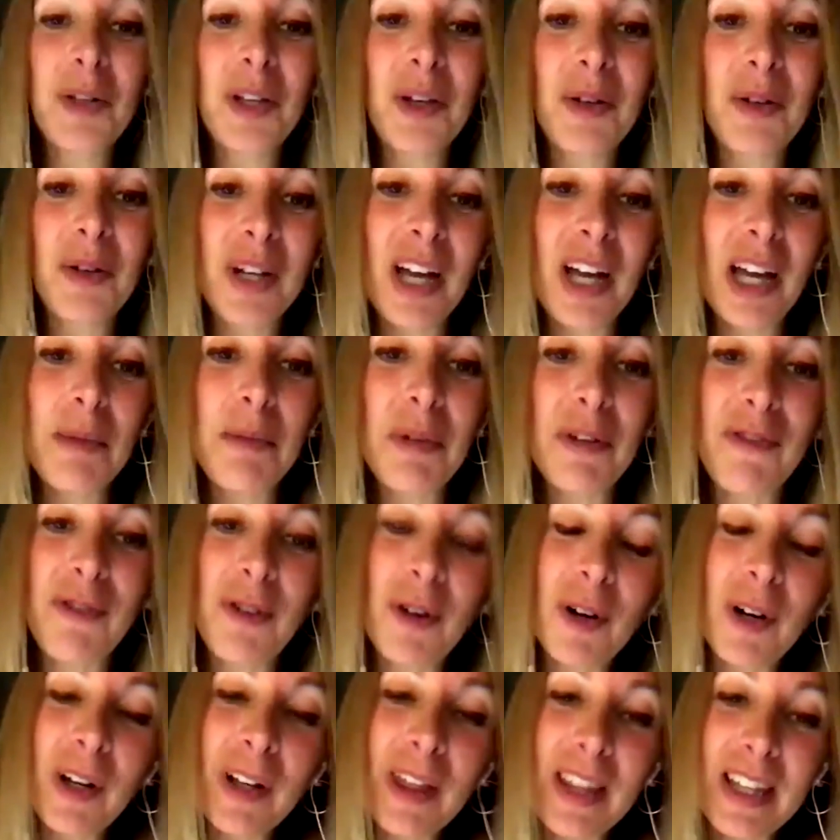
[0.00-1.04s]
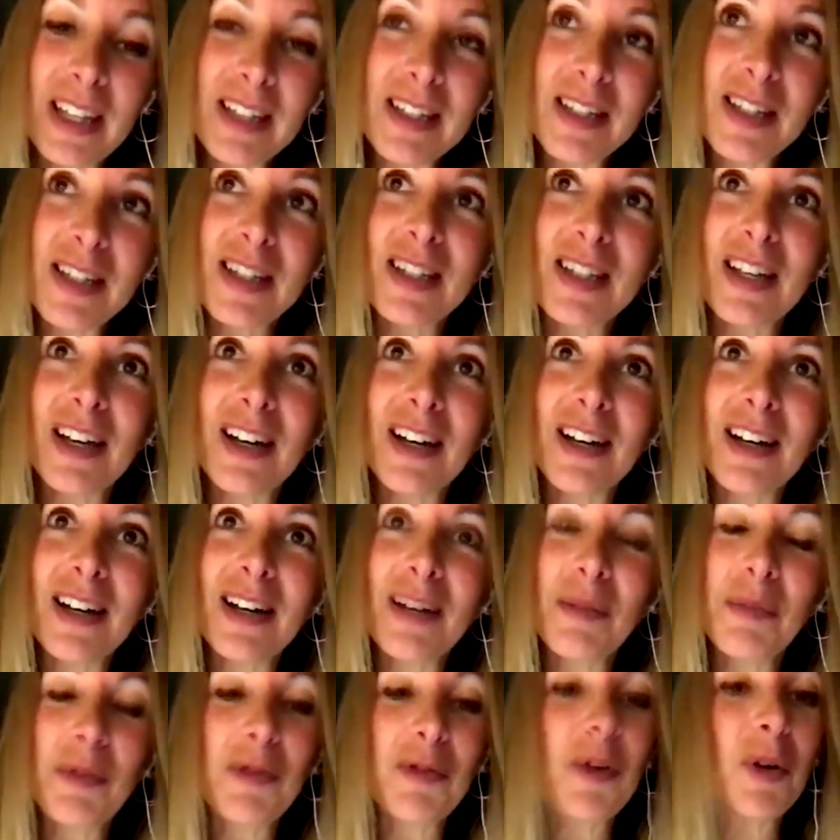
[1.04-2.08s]
and I before this,
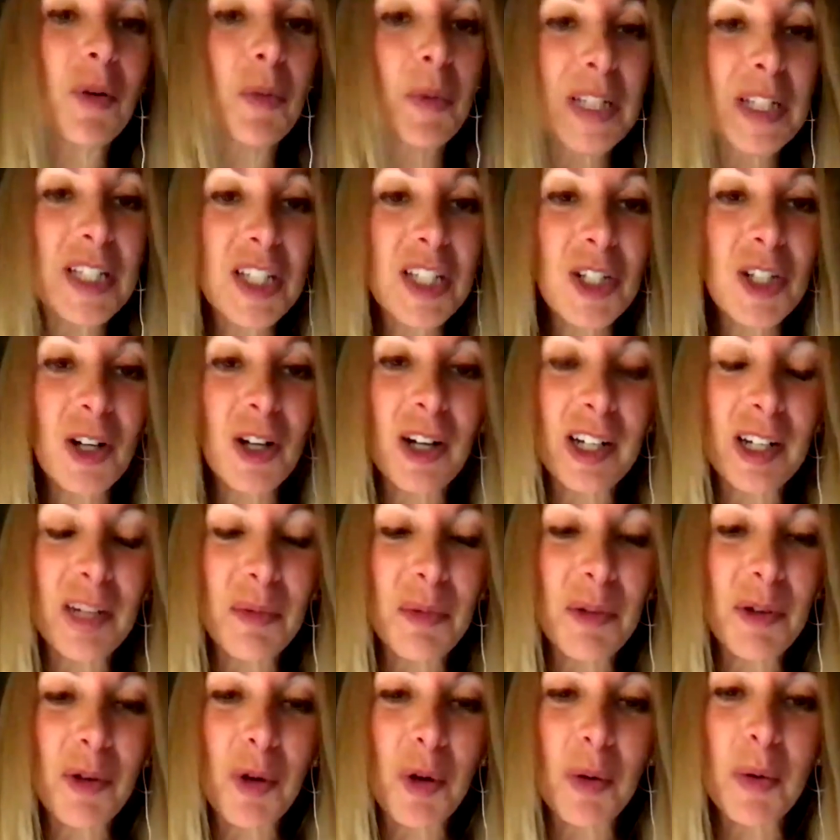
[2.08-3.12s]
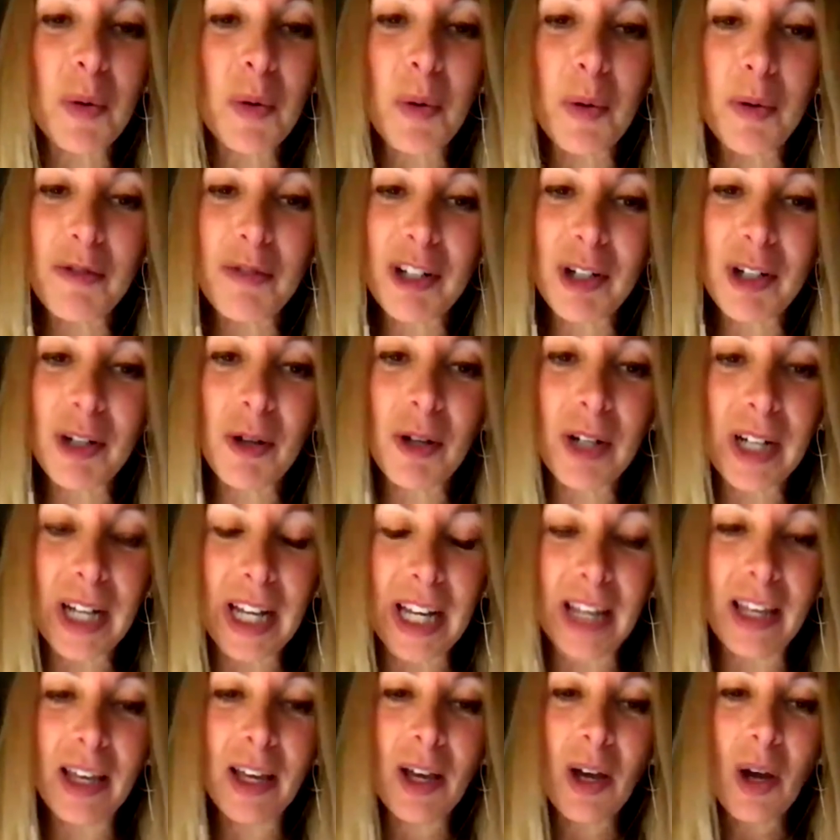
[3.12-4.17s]
before we were
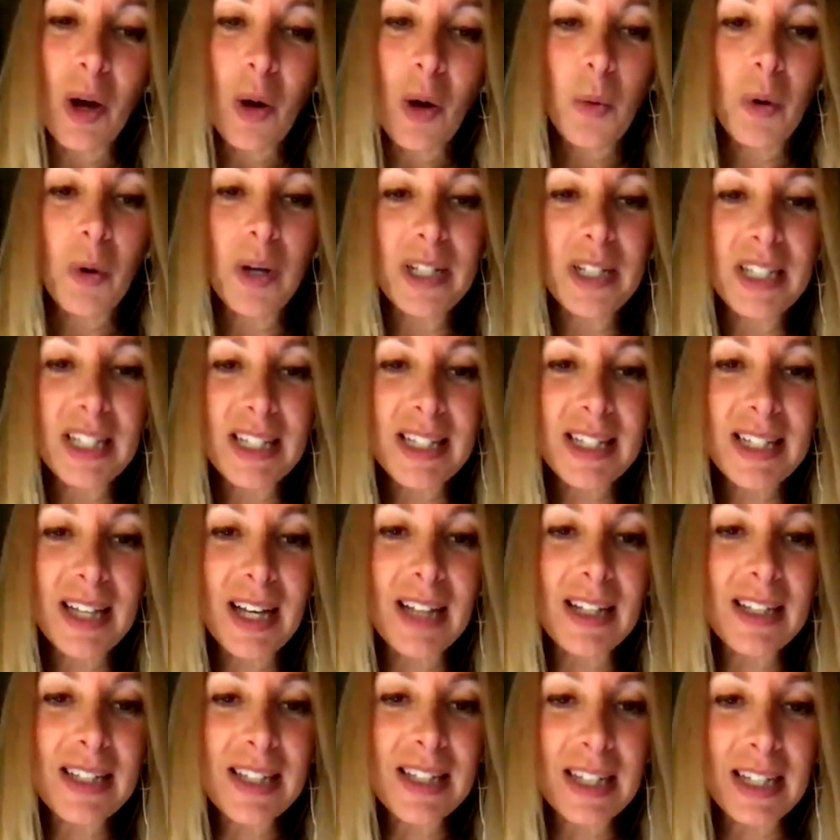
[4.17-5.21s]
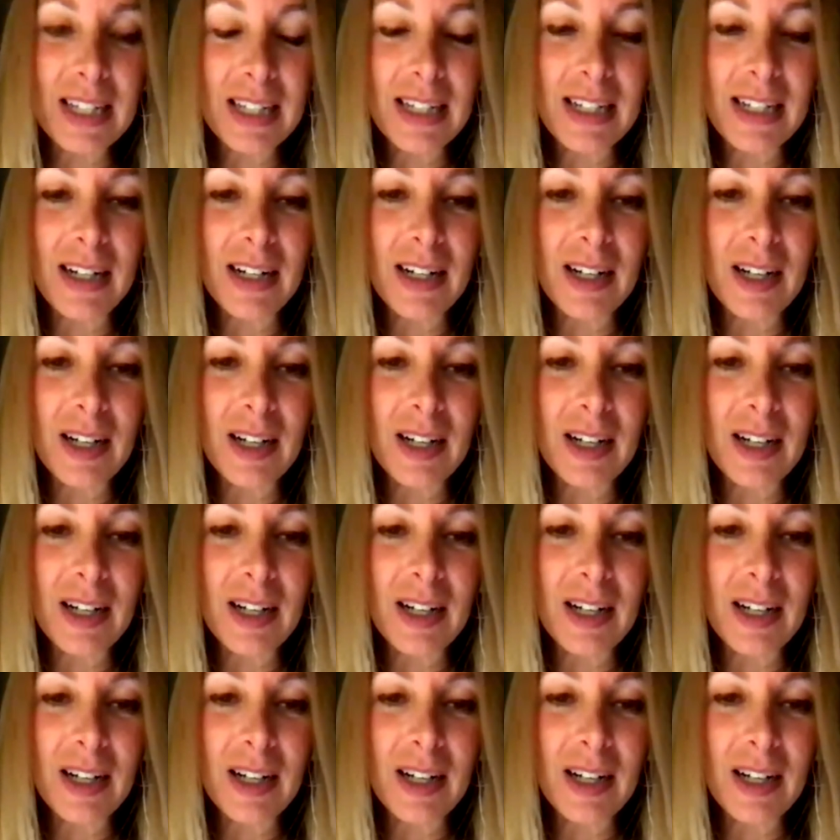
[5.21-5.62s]
recording, were discussing,